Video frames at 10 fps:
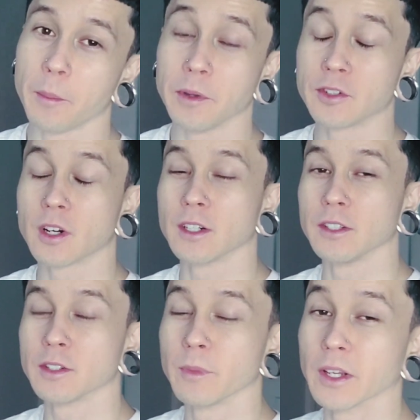been trying to
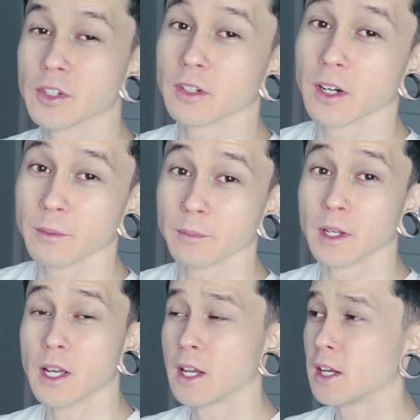just make sure I'm
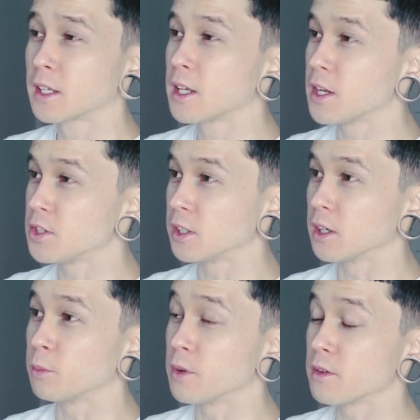catching
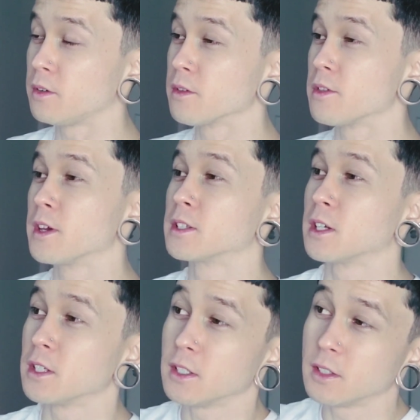up with all the things
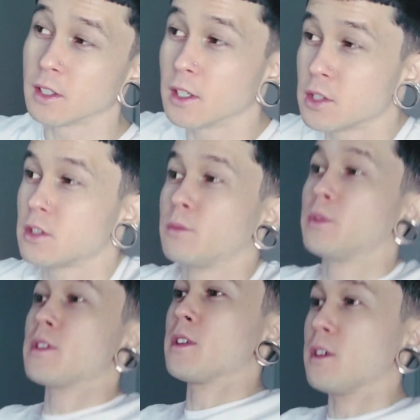I need to catch up
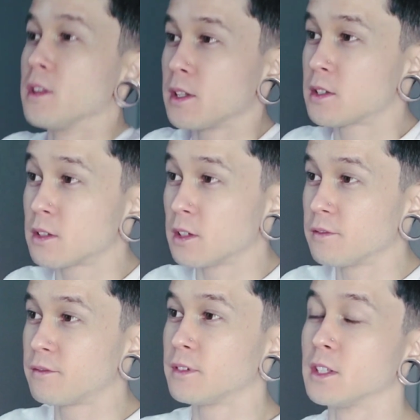with and all that
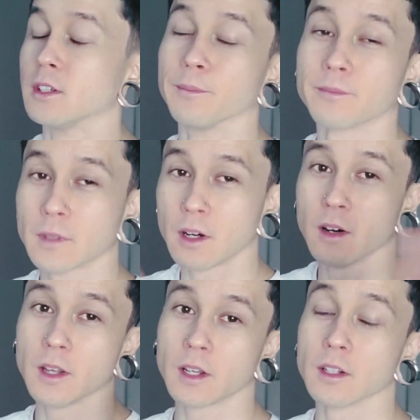stuff.
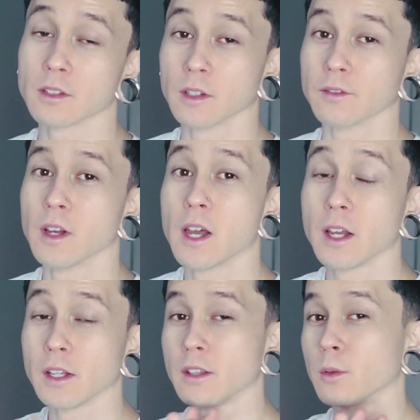All that kind of stuff.
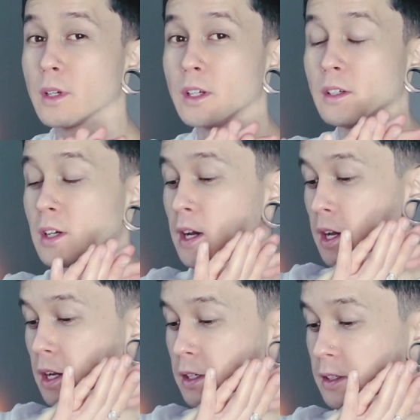Either way,
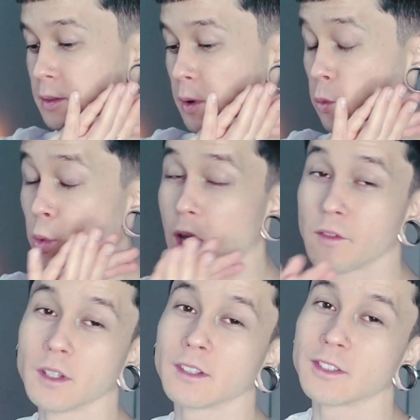we have
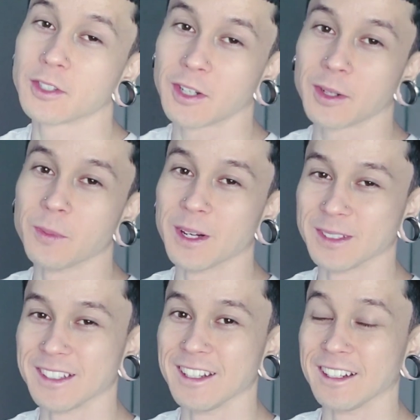a lot to talk
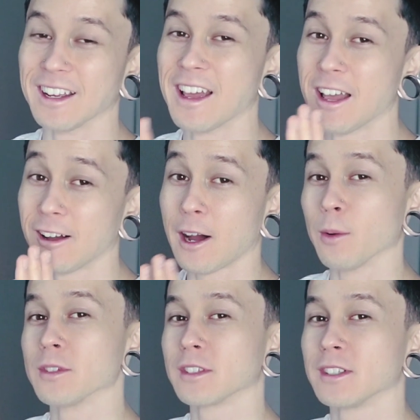about today. I
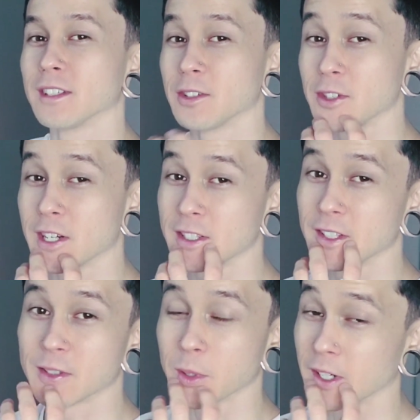was looking at the
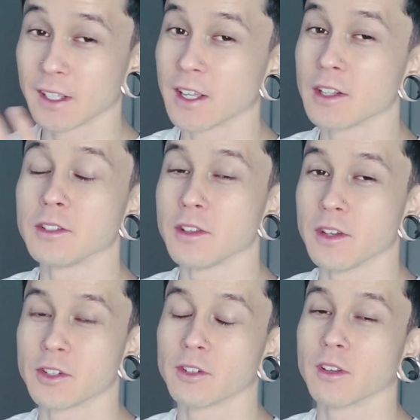transits. We're gonna get into the
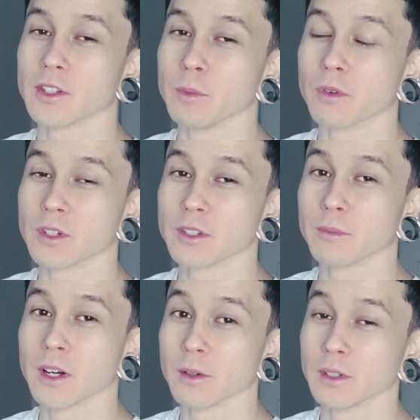astrology portion,
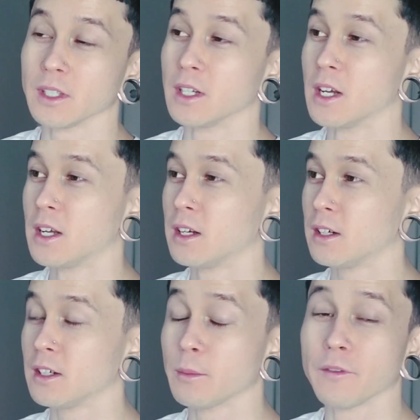by the way.
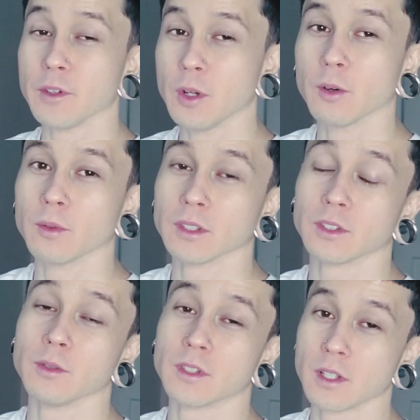If you don't want
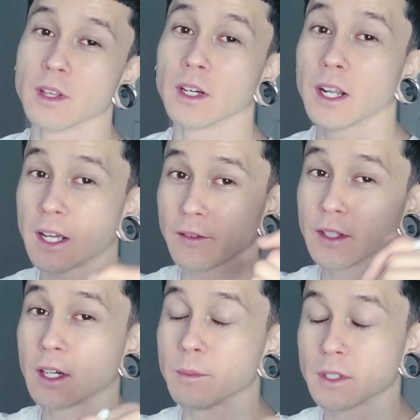to see that, I have it
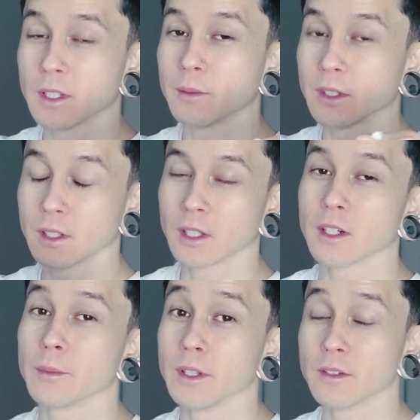time stamped in the
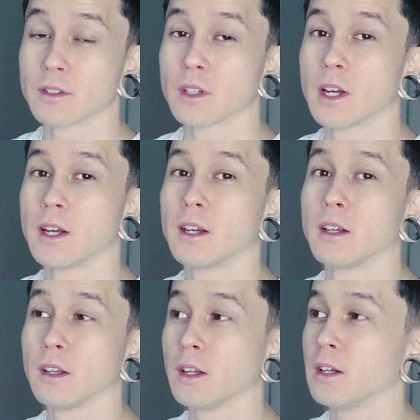comments.
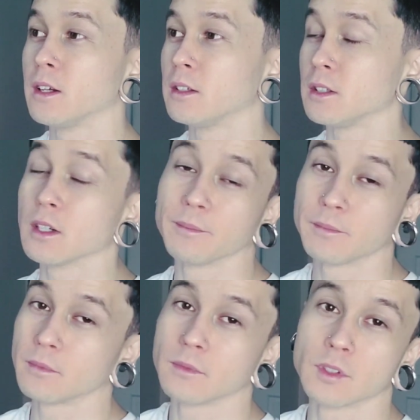And yeah,
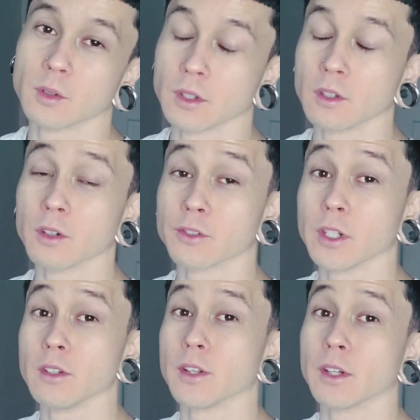so you can go
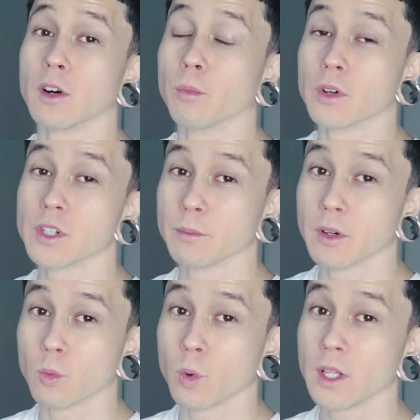straight to the tarot portion,
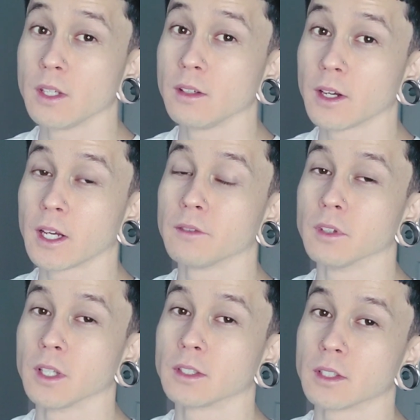but we have a
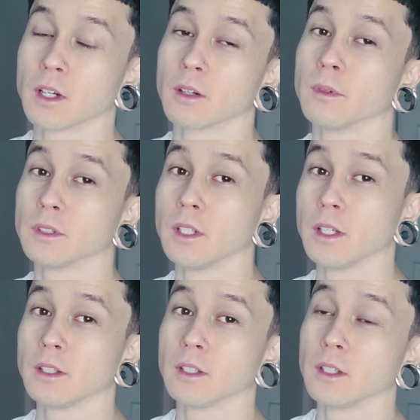lot to talk about
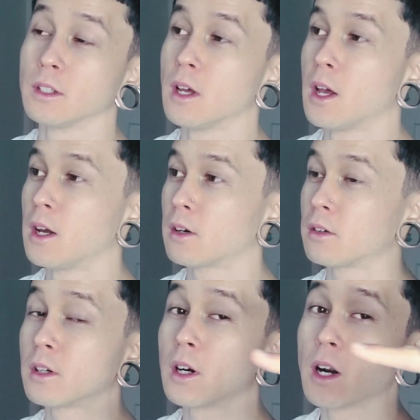today. Again,
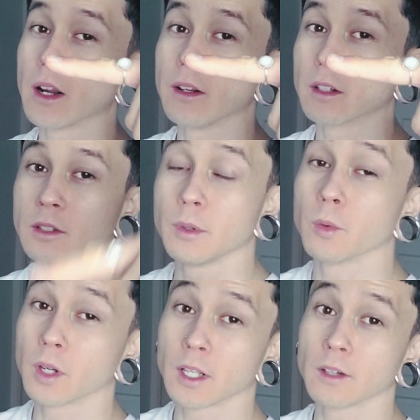right next to me,
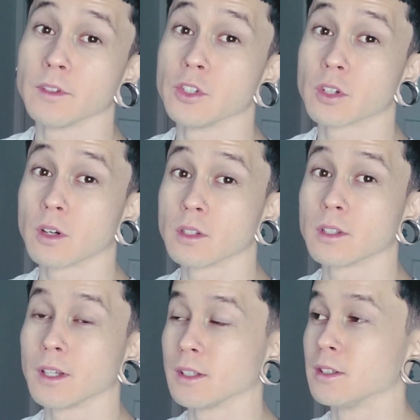we're going to have the charts
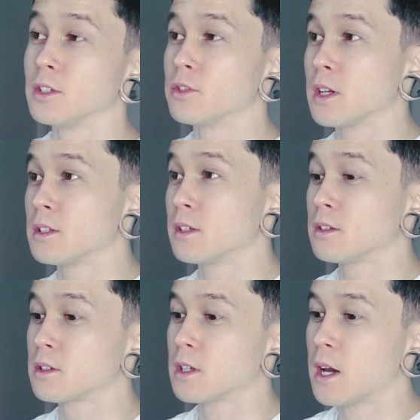and the
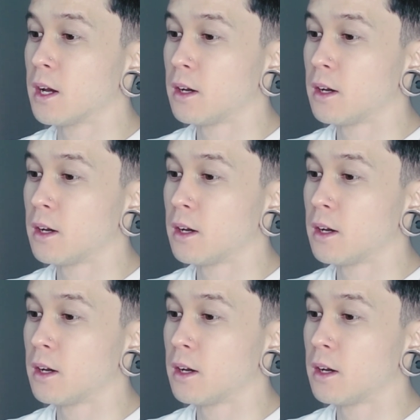transits.